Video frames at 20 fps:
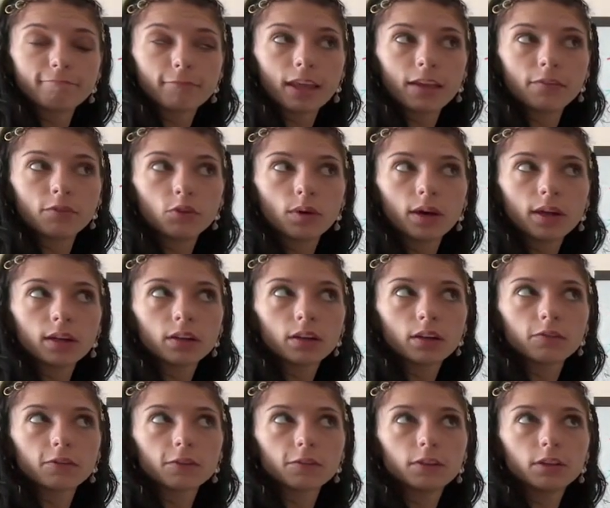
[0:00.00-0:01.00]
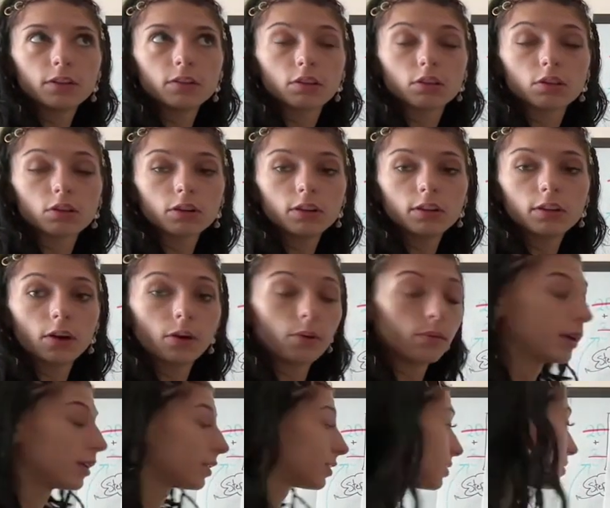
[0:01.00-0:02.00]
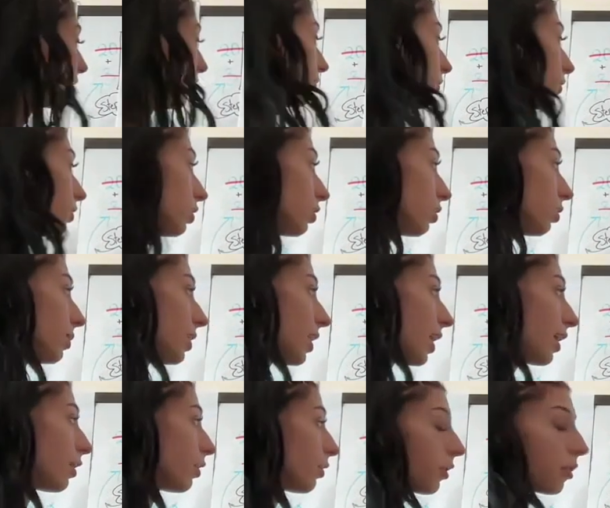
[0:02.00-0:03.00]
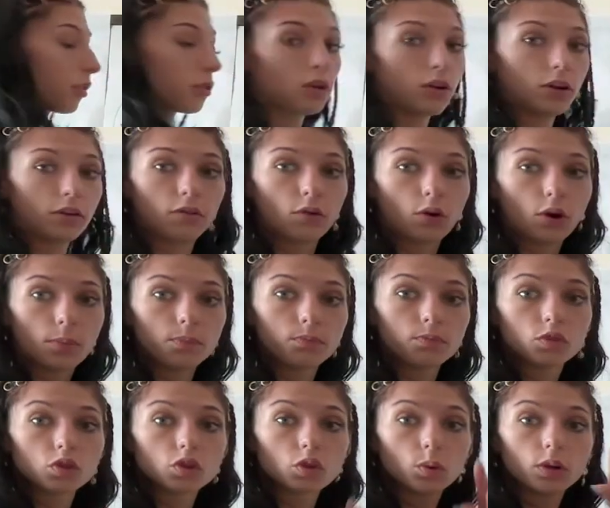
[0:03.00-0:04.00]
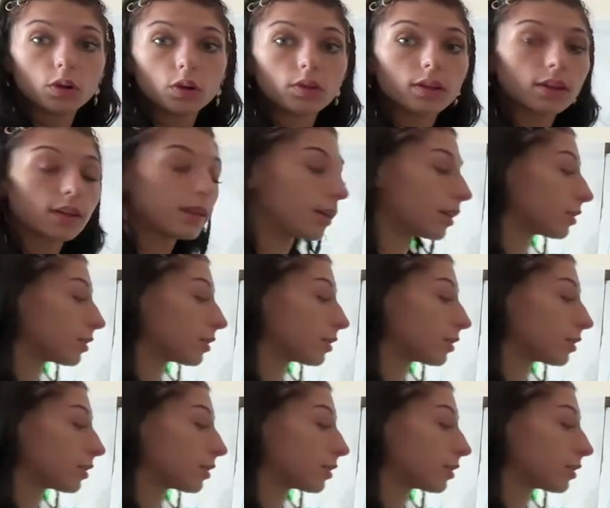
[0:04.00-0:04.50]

If you add another 15 to 30, though, it's definitely going to be higher than 34. So we know that